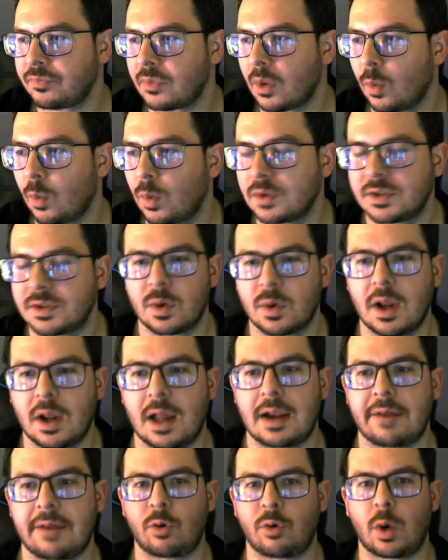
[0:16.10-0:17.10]
What's going on,
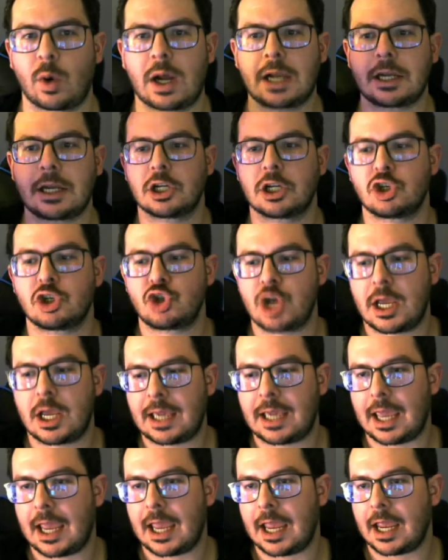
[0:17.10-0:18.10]
everyone?
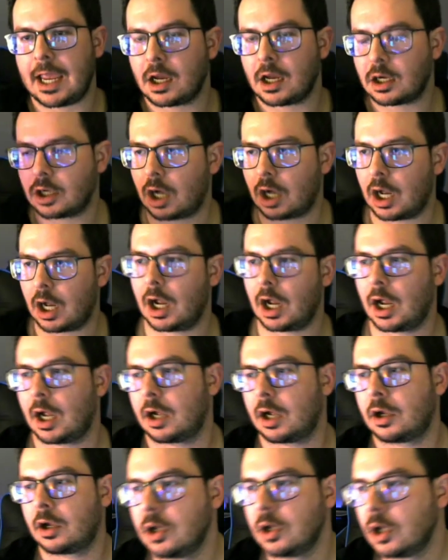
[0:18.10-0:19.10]
JK,
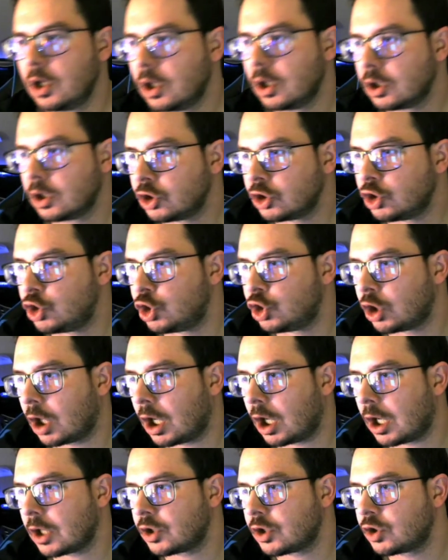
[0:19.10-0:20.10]

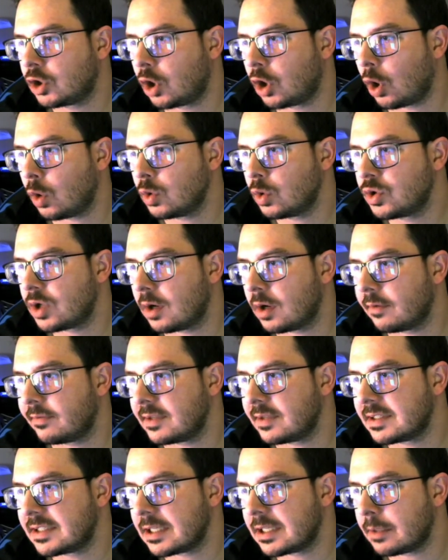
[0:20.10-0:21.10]
Josh, coach of the
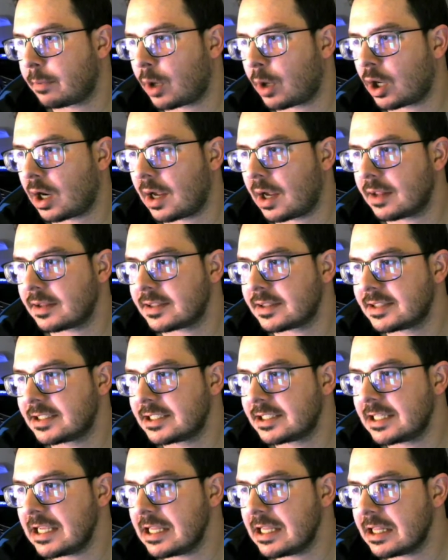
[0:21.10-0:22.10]
Cinnabar Island
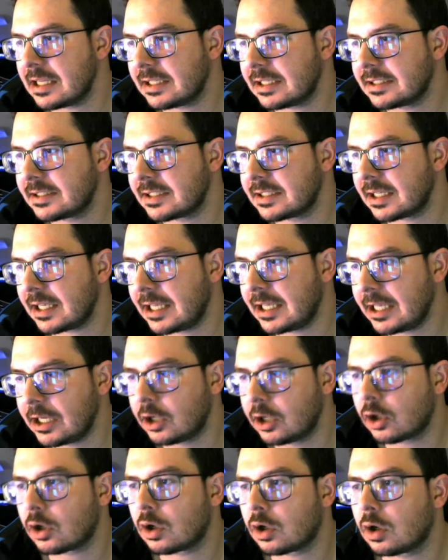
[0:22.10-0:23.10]
Steelix,
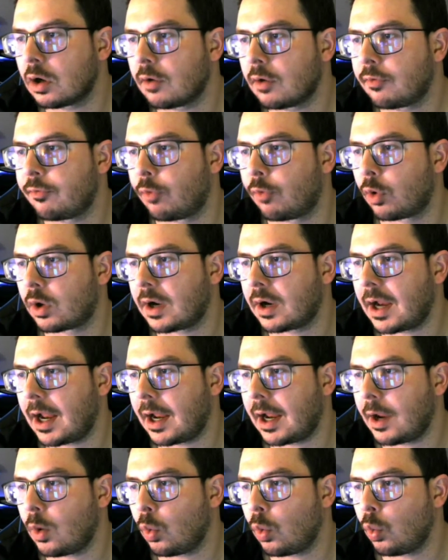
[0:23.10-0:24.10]
here for a
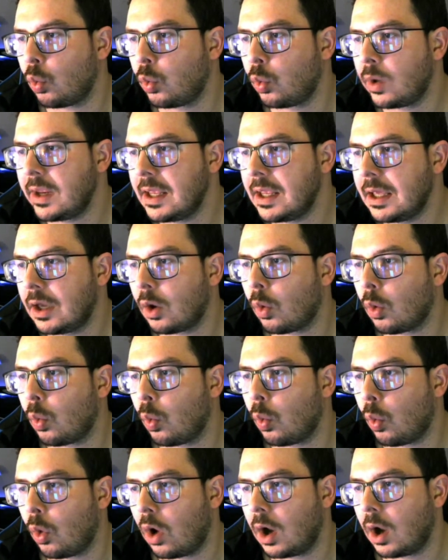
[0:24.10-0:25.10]
week
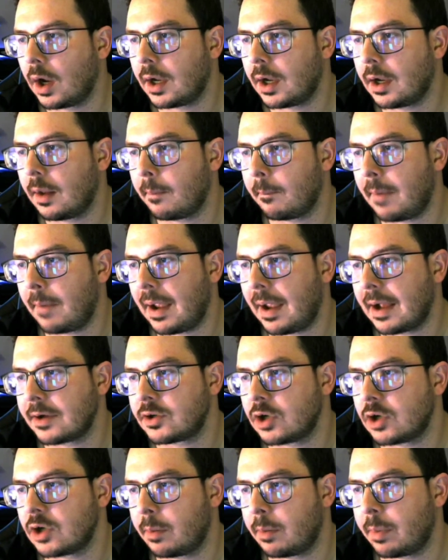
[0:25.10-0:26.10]
1
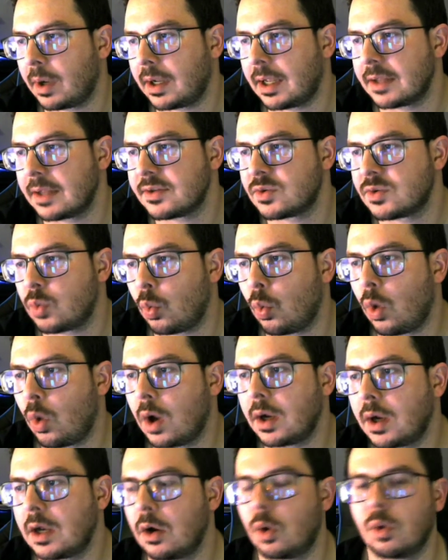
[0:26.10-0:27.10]
matchup against one
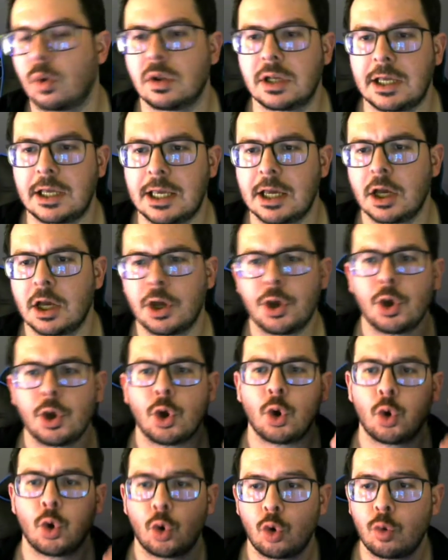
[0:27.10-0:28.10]
and only
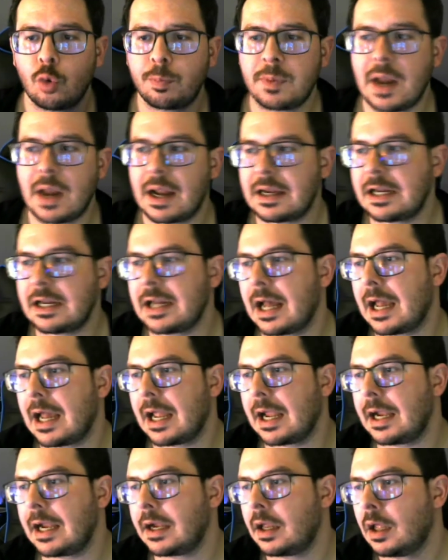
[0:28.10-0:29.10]
Hoop
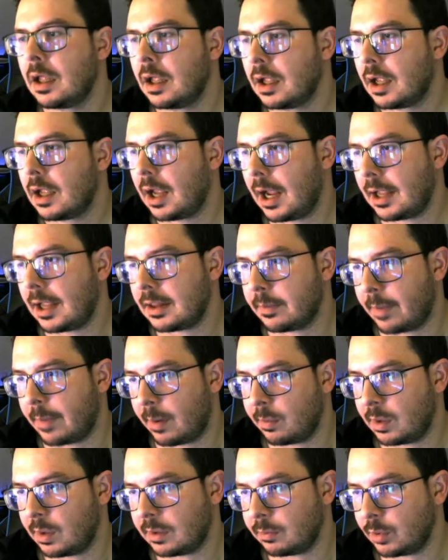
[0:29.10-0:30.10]
99 and the
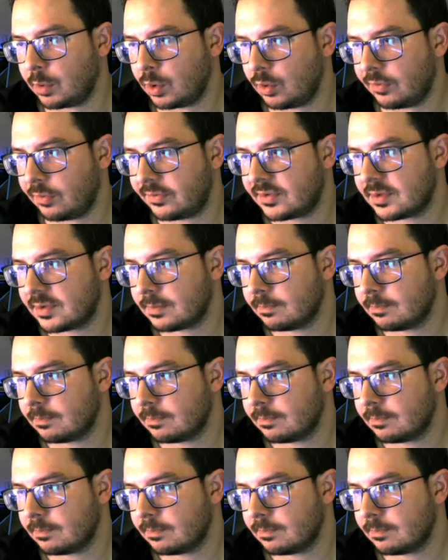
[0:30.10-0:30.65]
Bumbling Bidoofs.